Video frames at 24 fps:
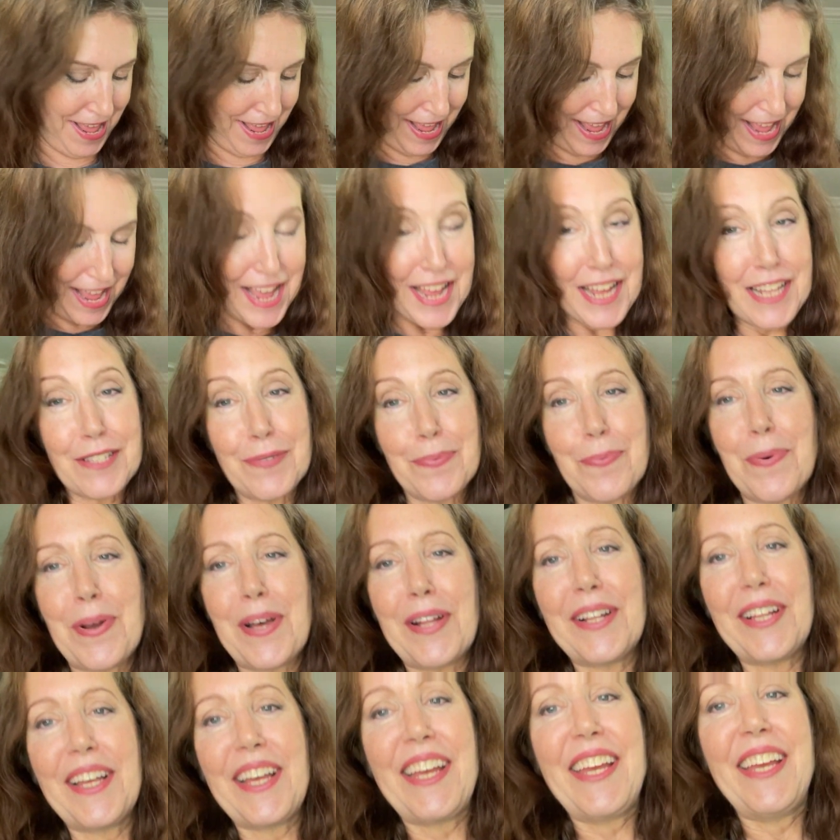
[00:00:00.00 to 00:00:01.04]
It's
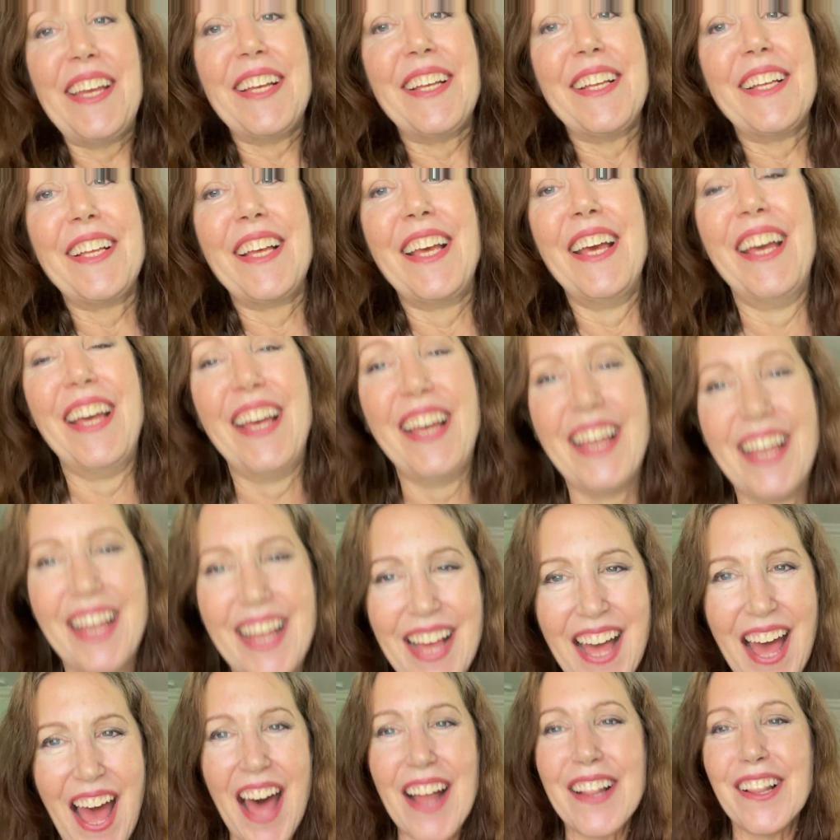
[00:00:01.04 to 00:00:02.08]
Willie.
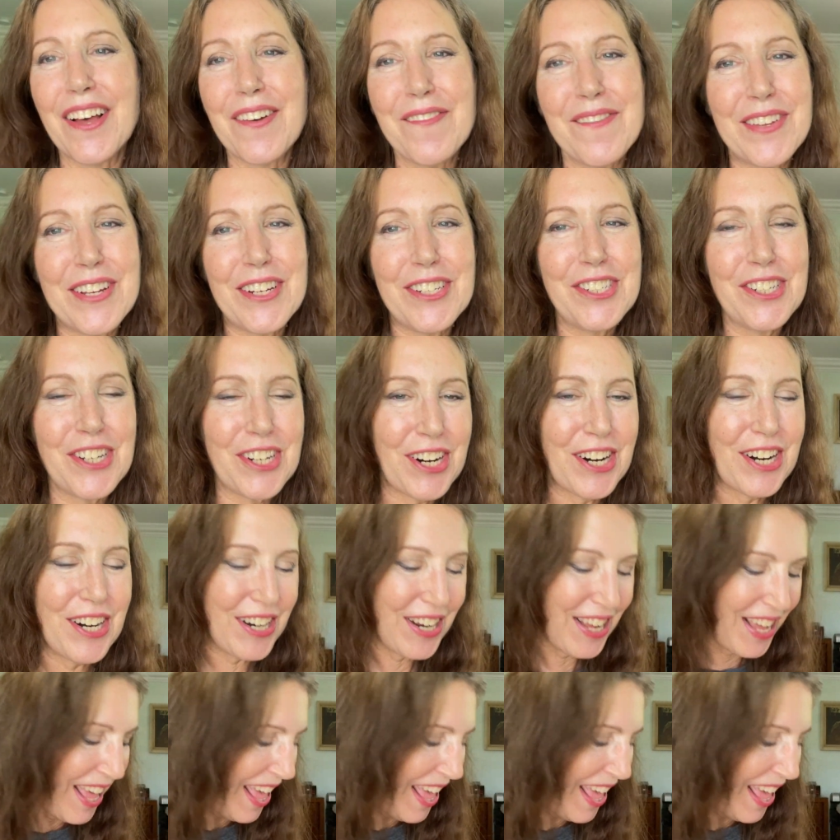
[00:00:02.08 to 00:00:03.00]
I love this shirt.